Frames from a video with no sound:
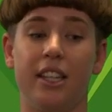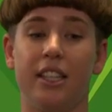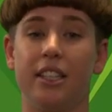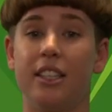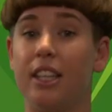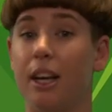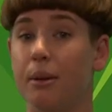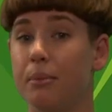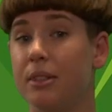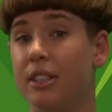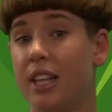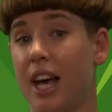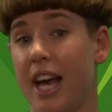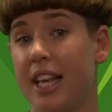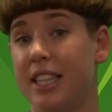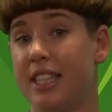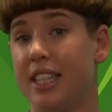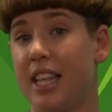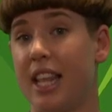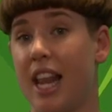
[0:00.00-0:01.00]
some
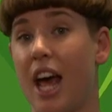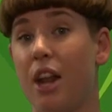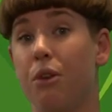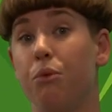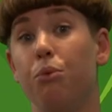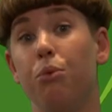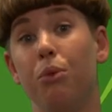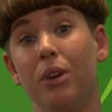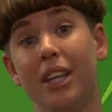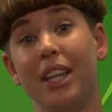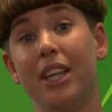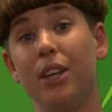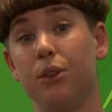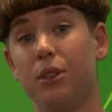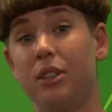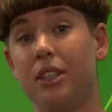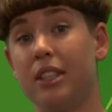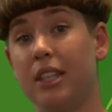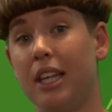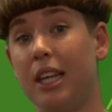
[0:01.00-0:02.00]
sites that had really good
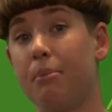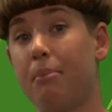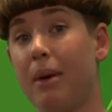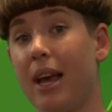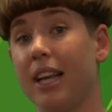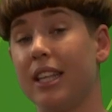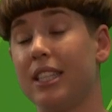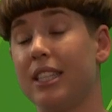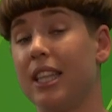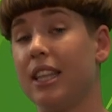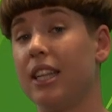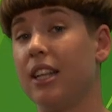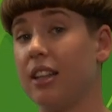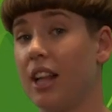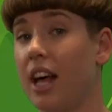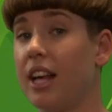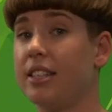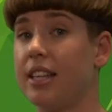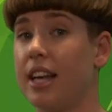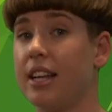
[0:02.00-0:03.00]
seed banks in the
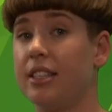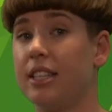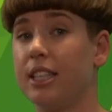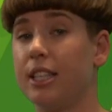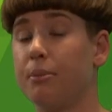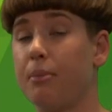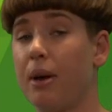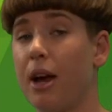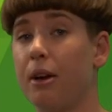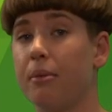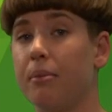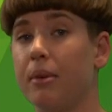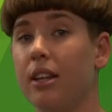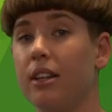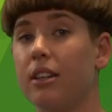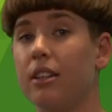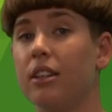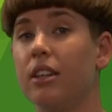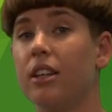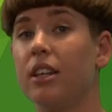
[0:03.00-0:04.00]
glasshouse experiment
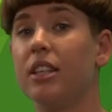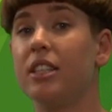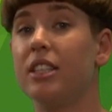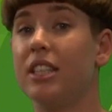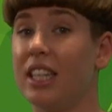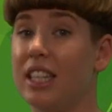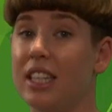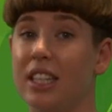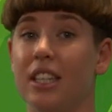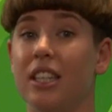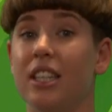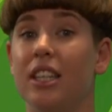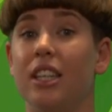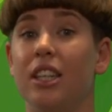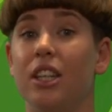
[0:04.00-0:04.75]
didn't